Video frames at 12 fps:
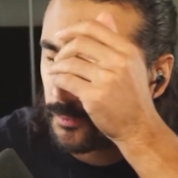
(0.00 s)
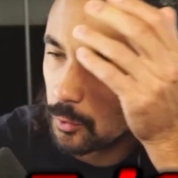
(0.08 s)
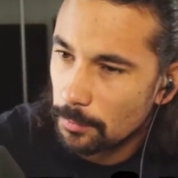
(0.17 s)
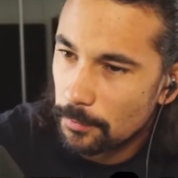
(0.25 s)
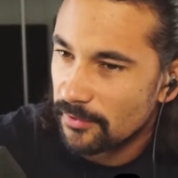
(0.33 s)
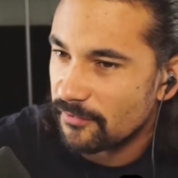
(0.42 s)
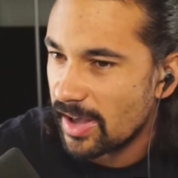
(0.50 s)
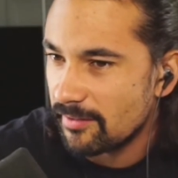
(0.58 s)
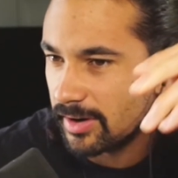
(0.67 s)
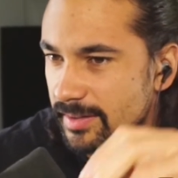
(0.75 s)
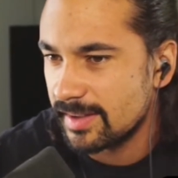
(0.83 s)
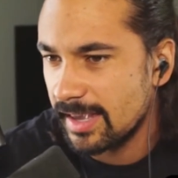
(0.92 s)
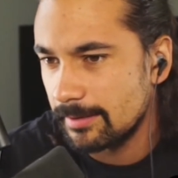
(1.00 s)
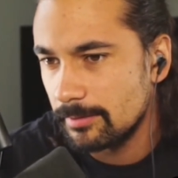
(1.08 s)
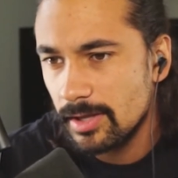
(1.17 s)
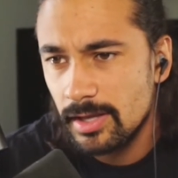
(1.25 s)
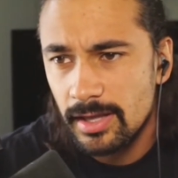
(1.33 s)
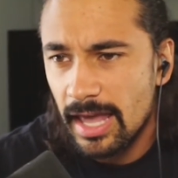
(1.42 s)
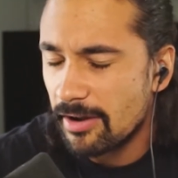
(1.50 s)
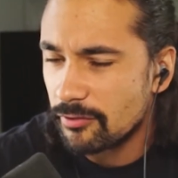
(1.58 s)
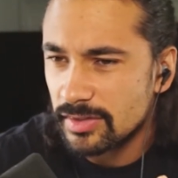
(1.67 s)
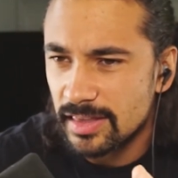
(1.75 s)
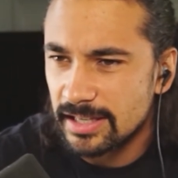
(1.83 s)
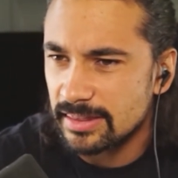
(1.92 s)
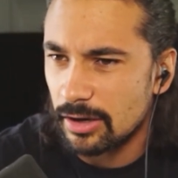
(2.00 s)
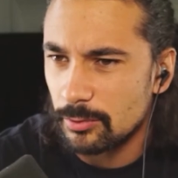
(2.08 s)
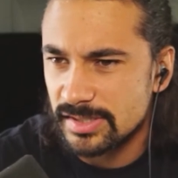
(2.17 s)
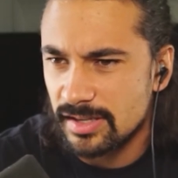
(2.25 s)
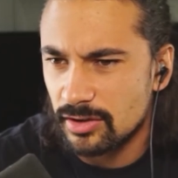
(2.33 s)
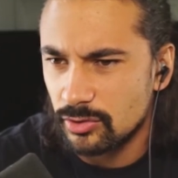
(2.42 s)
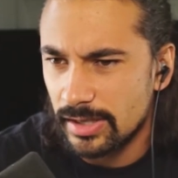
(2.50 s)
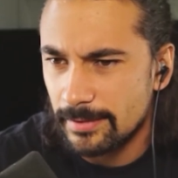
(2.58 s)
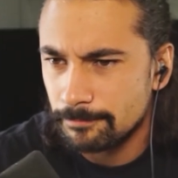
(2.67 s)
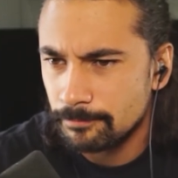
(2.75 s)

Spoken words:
4.5 out of 10. Everything in there was ugly,